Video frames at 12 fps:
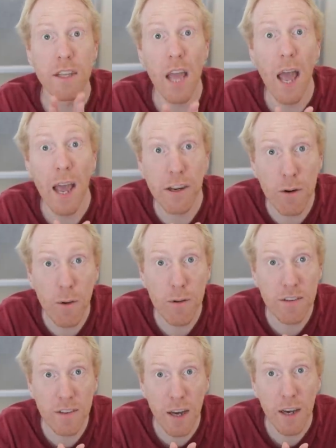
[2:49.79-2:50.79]
the angular
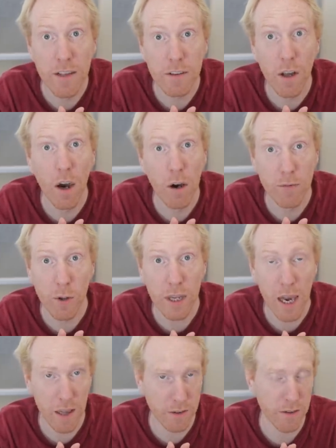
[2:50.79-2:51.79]
size of the
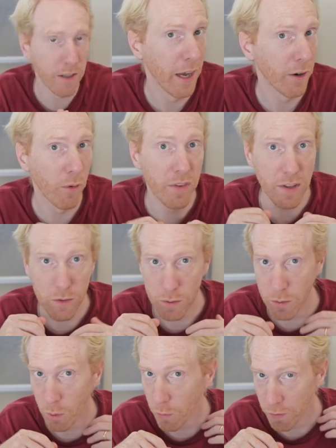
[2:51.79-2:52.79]
galaxy. I don't need
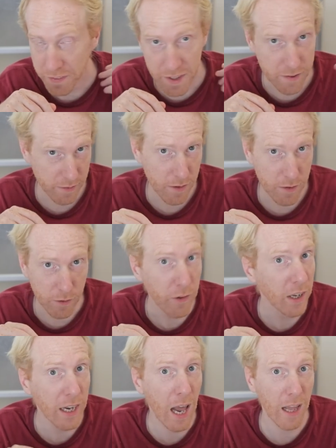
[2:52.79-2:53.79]
to know the distance to
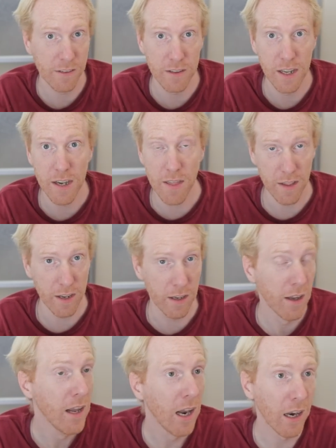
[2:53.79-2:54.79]
the galaxy, anything
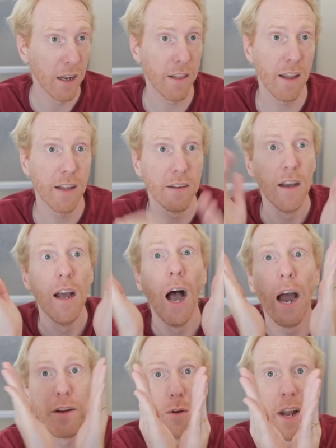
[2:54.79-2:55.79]
like that.
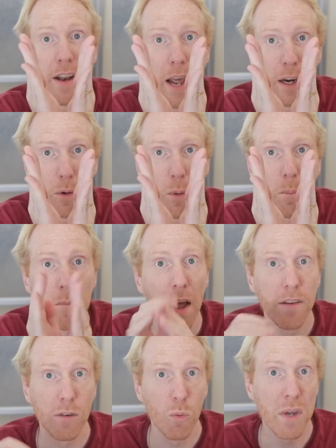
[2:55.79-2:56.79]
I know that angle.
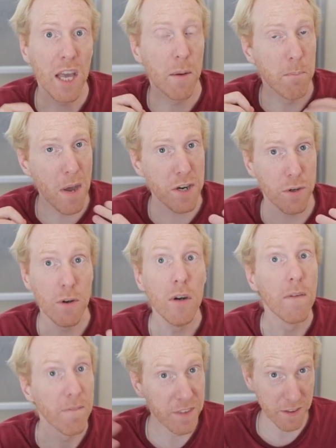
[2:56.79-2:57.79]
And so we can measure
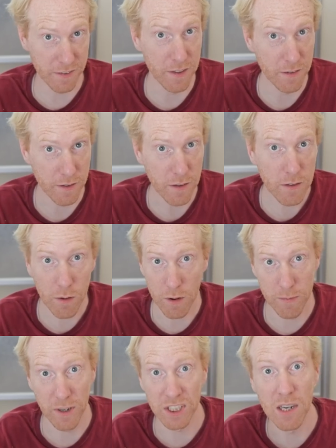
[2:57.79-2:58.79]
distances, or
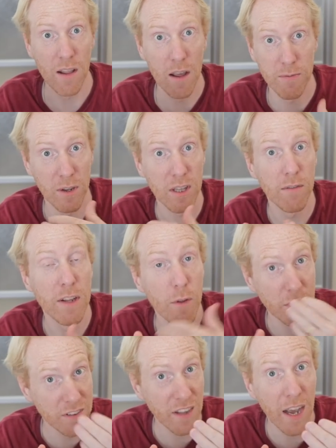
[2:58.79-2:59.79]
effectively the
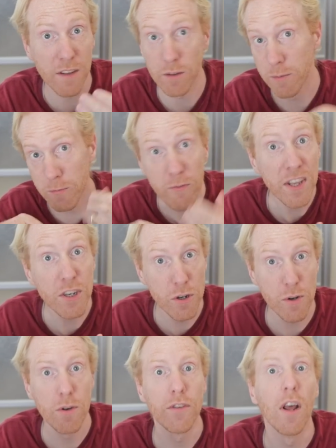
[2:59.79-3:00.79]
size of
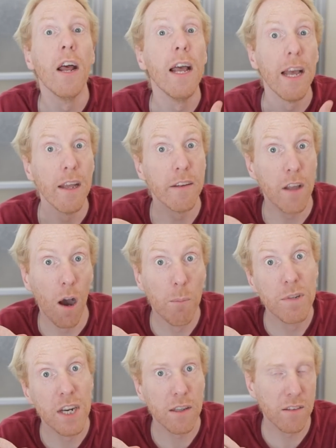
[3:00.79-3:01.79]
features in the
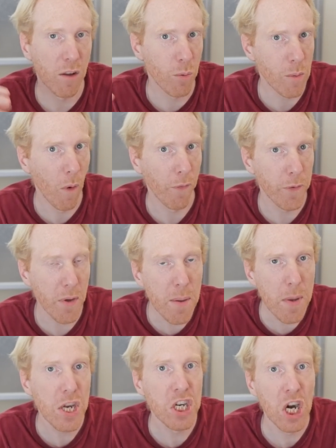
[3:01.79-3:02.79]
objects that we want to
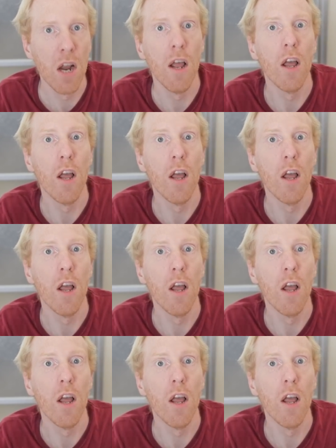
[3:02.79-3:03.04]
image,